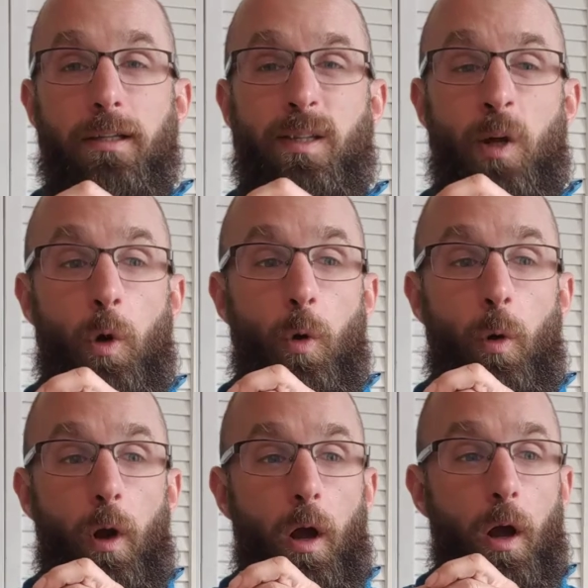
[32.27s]

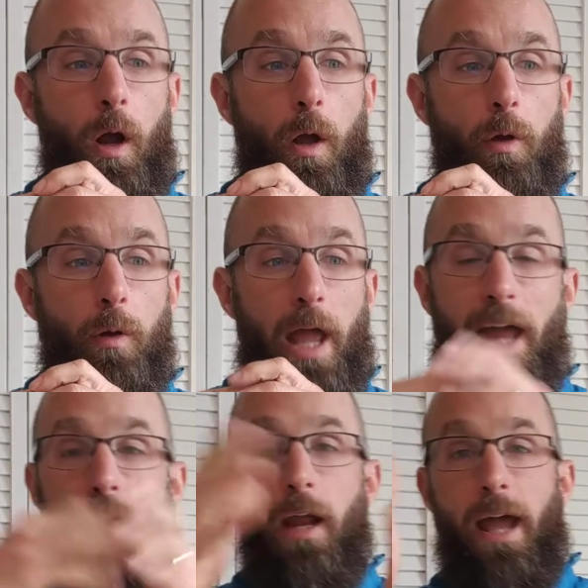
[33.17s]
So
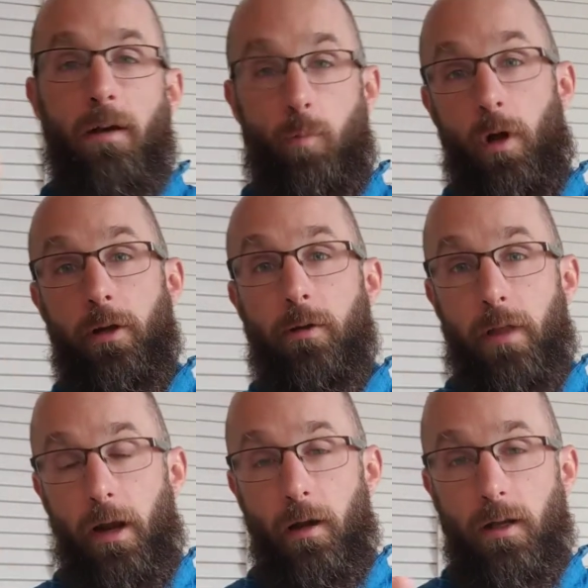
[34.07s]
head while you're
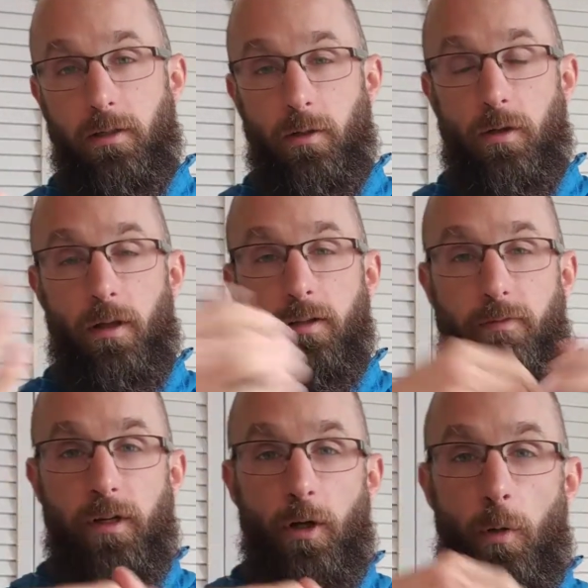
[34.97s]
there because you saw this
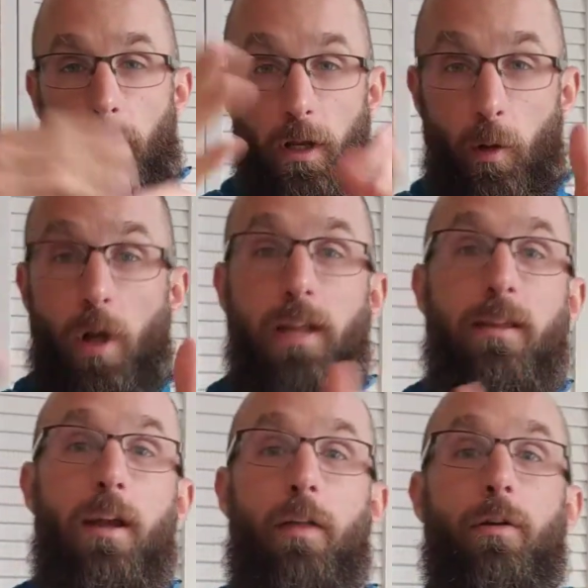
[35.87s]
video, but look at
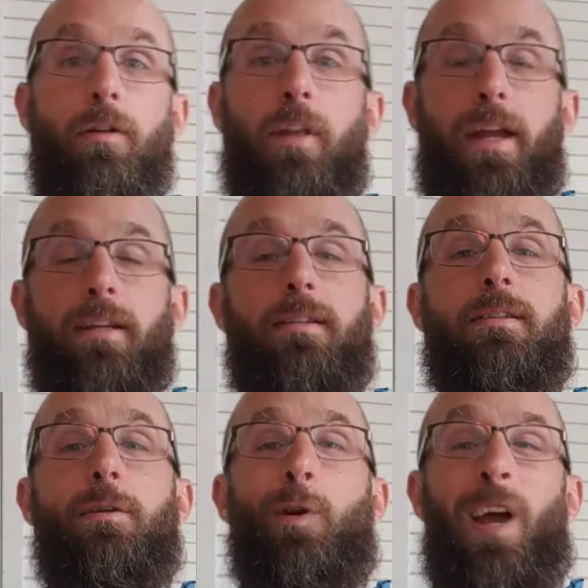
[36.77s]
the other
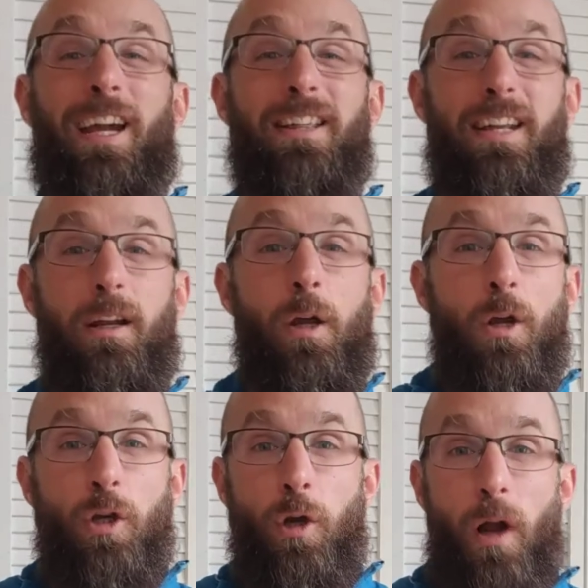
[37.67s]
links, okay? Then
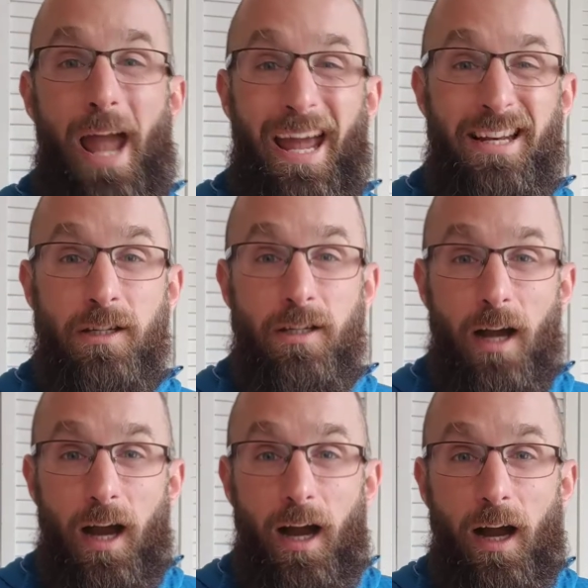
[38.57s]
your
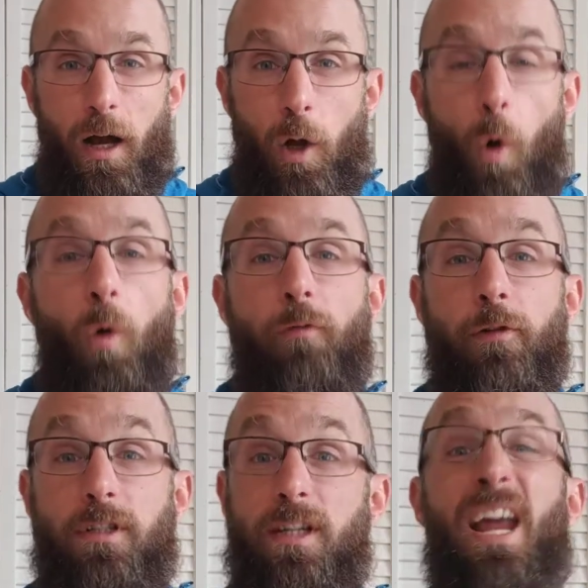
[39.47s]
end goal
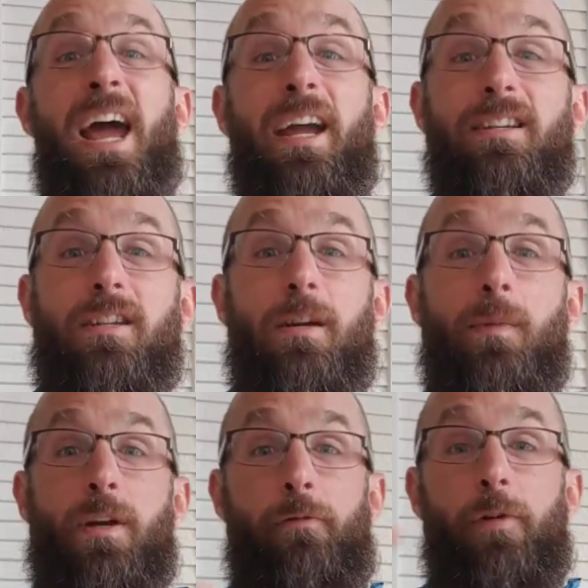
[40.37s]
for today is going to
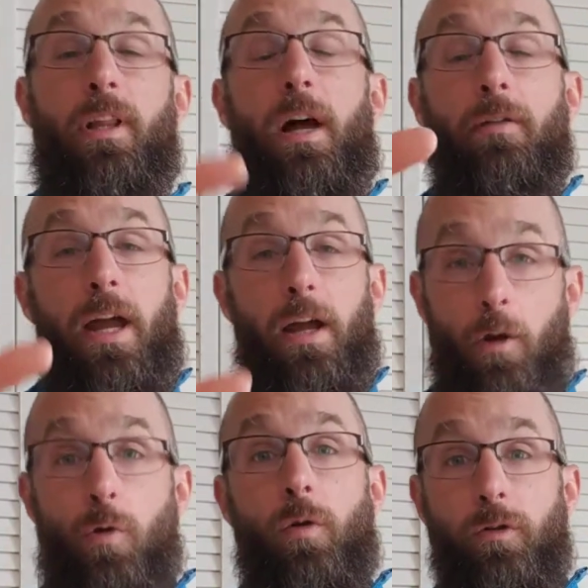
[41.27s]
be to fill out that
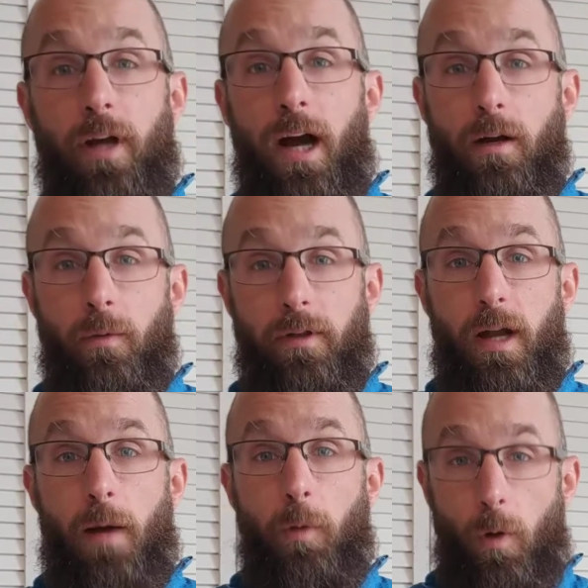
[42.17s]
Google Doc with a
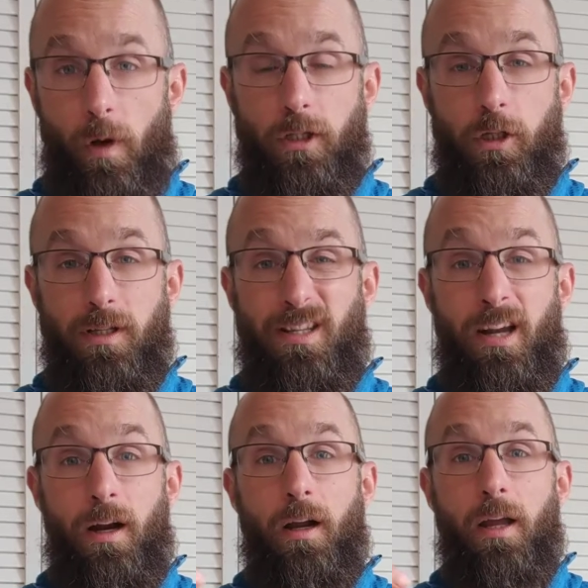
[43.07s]
couple questions
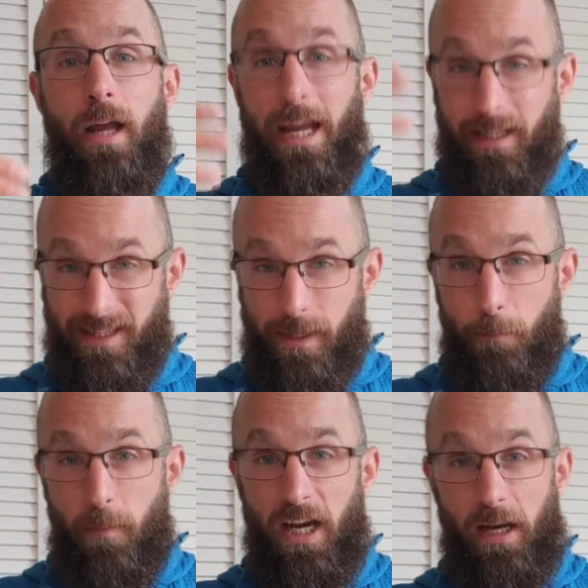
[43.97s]
there and
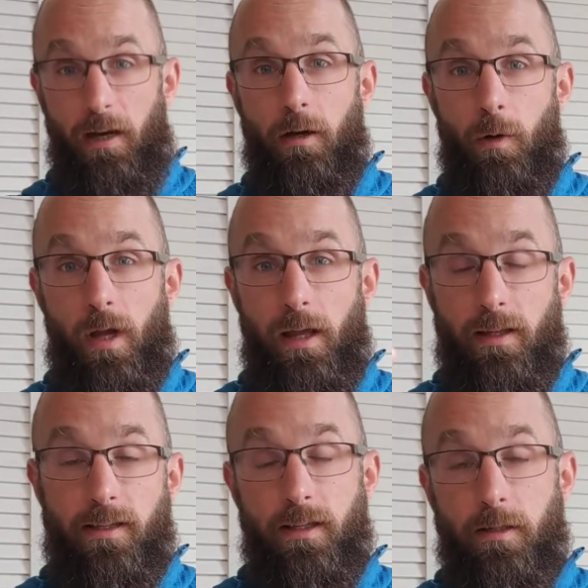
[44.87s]
submit it, okay?
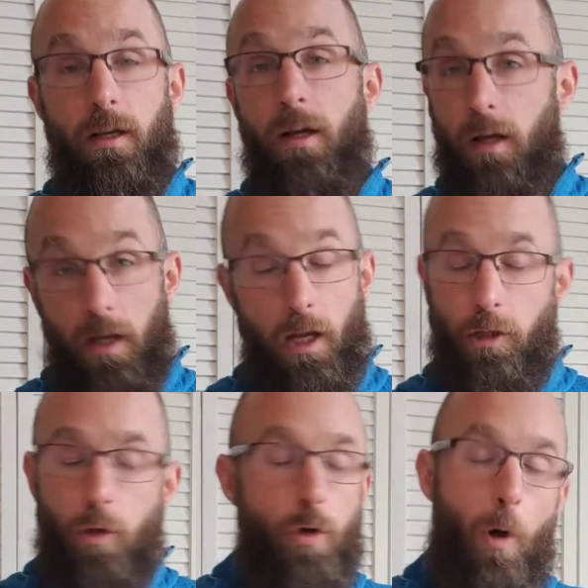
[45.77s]
This is,
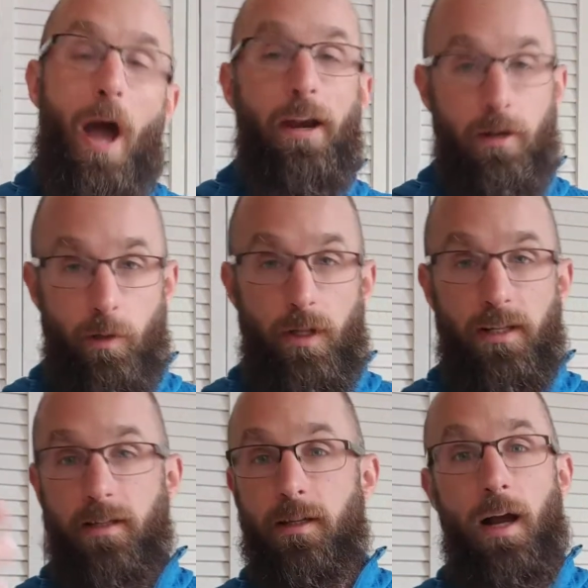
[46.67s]
you know how to do
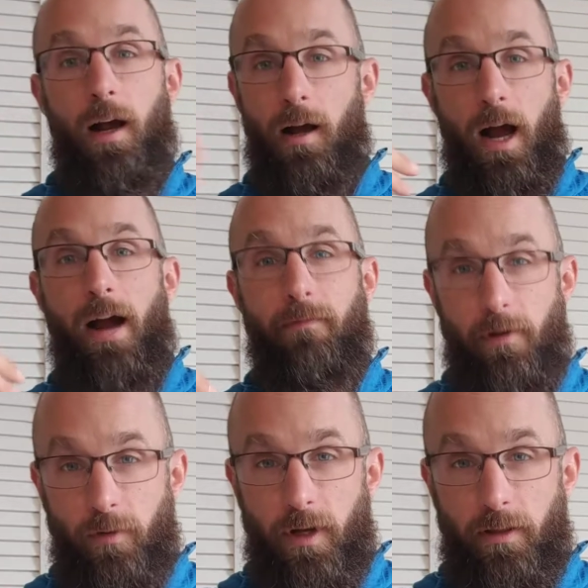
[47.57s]
this. I've
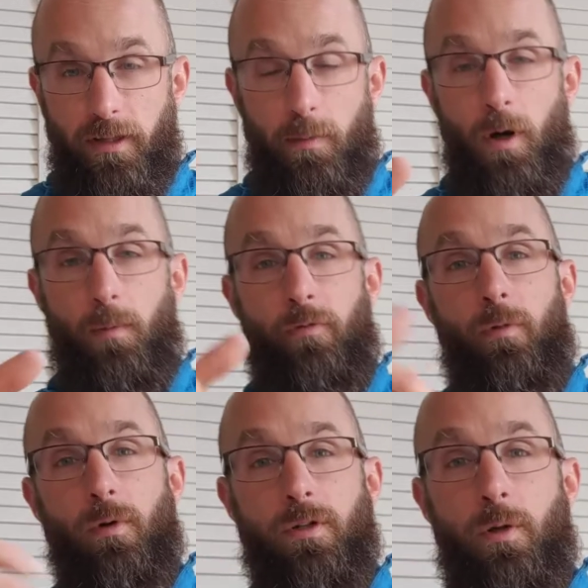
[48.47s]
never done this part
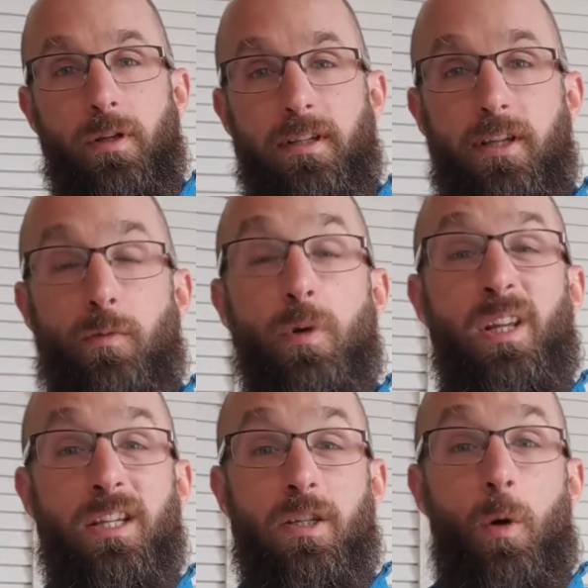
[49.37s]
before, so this is
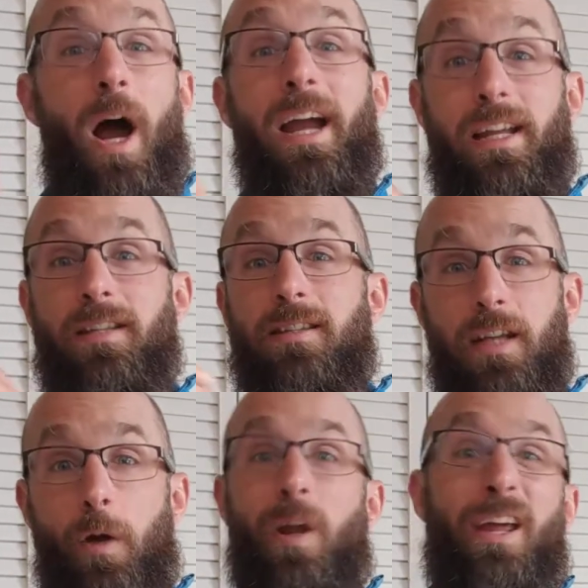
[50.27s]
really so I can
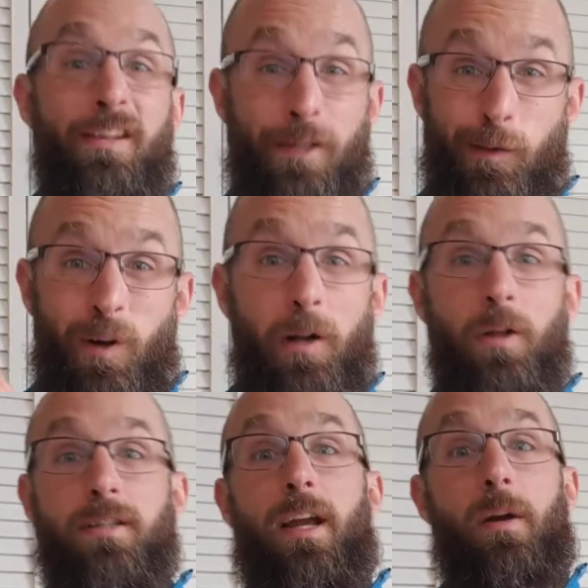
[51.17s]
see, okay, this is what it
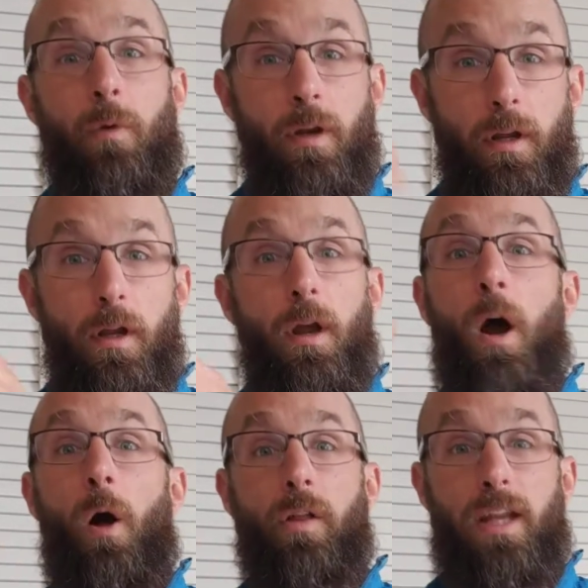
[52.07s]
looks like when
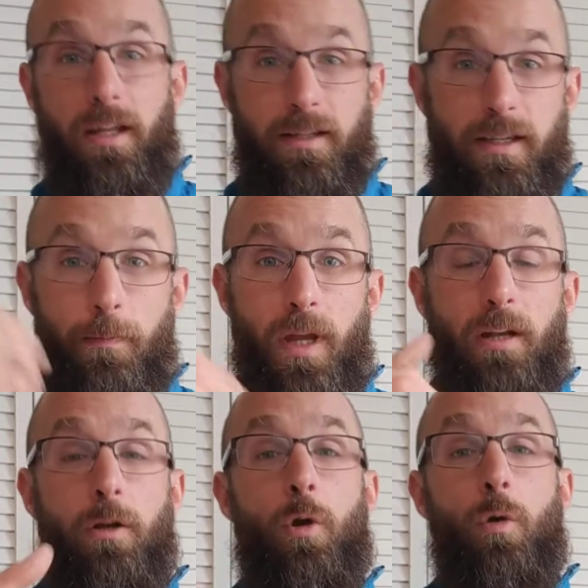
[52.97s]
all the kids
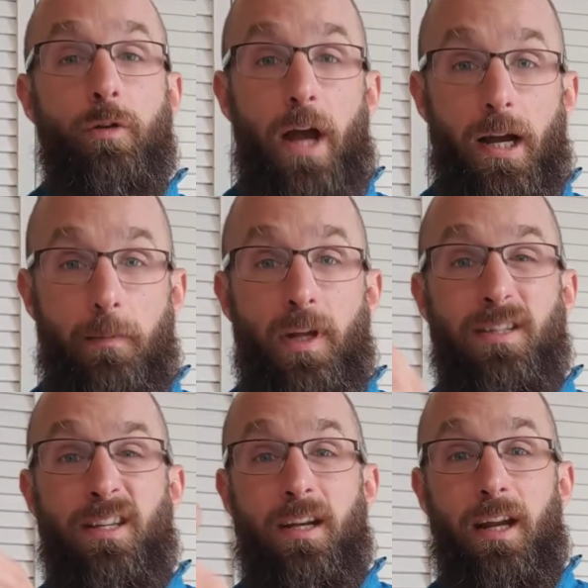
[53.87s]
submit Google
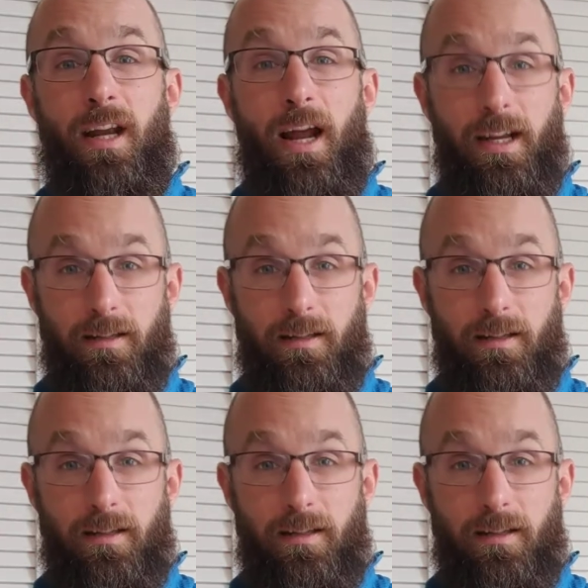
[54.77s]
documents and